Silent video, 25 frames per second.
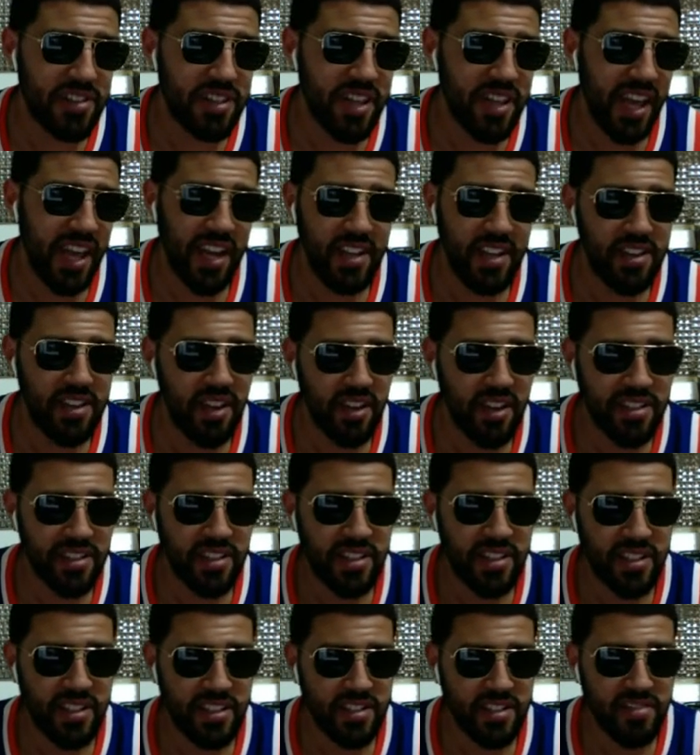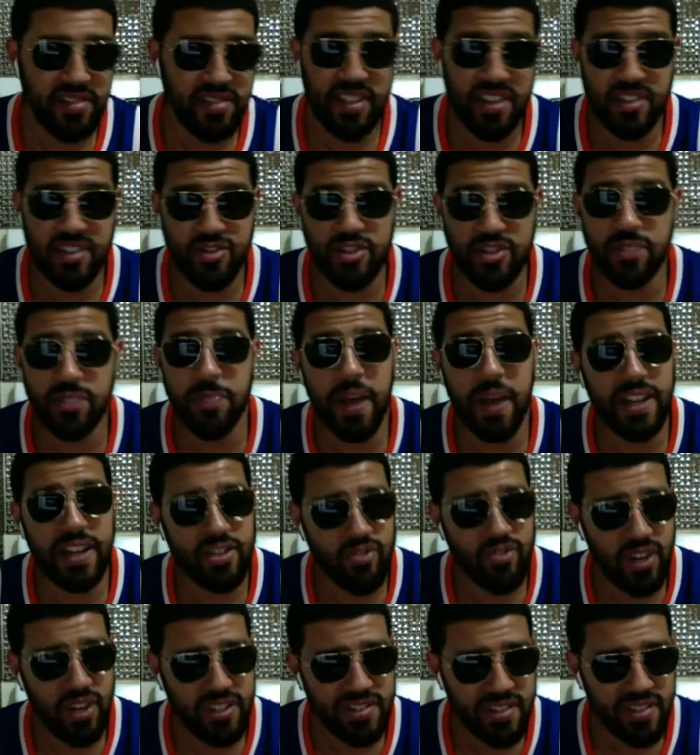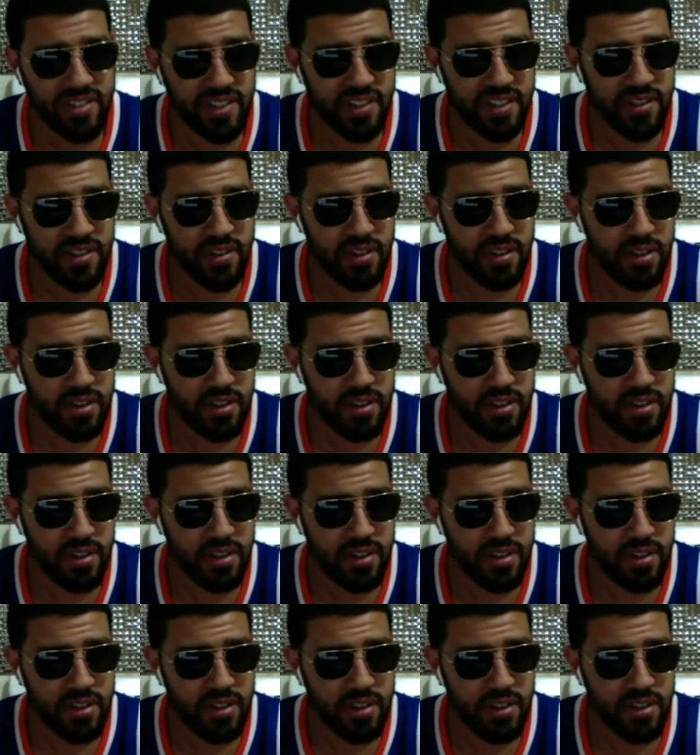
Kenny doesn't. He disrespects wrestling.